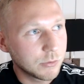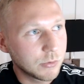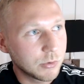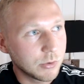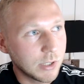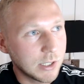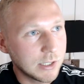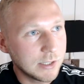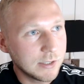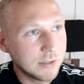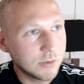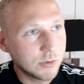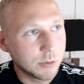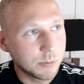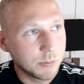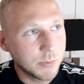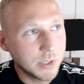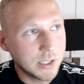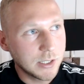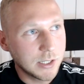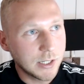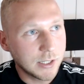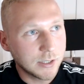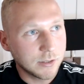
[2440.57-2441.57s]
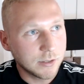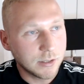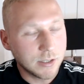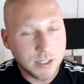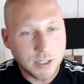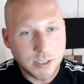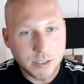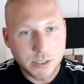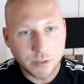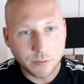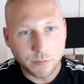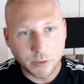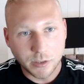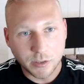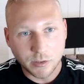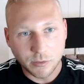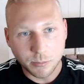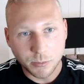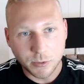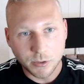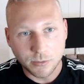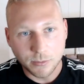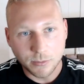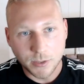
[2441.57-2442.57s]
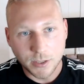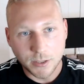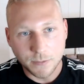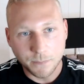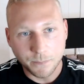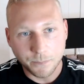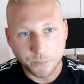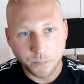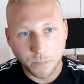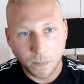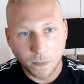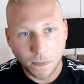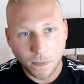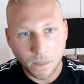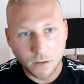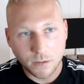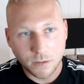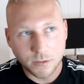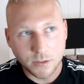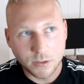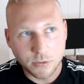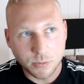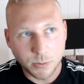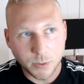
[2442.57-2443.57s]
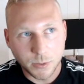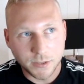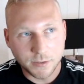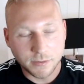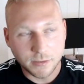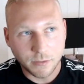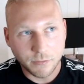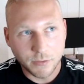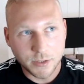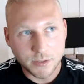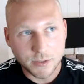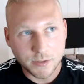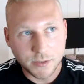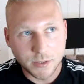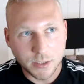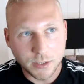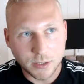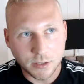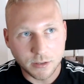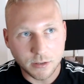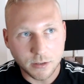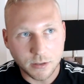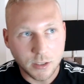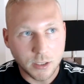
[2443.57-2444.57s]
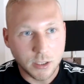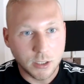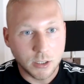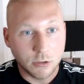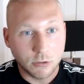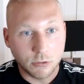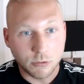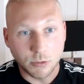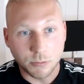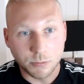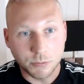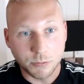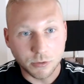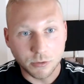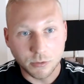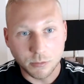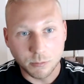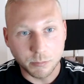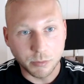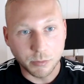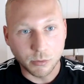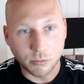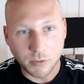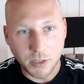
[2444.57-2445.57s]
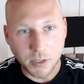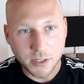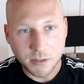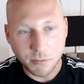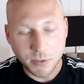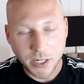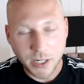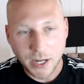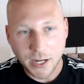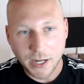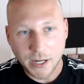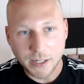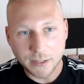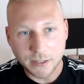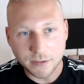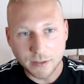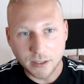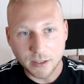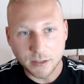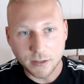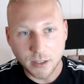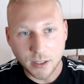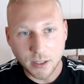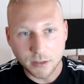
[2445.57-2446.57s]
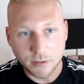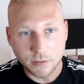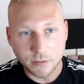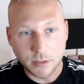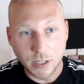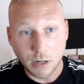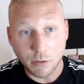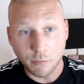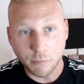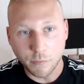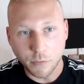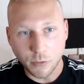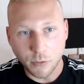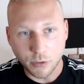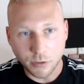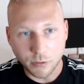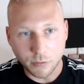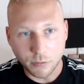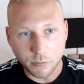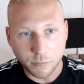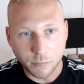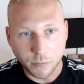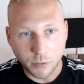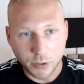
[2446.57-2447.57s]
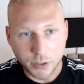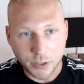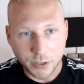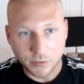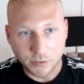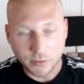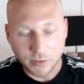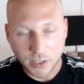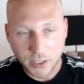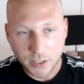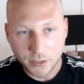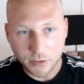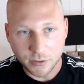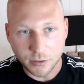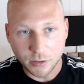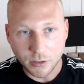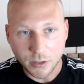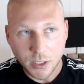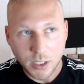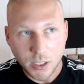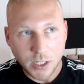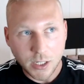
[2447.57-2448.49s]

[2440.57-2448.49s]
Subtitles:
at least to me, like the key difference between the 2017 crypto bull run that we had and now 4 years later,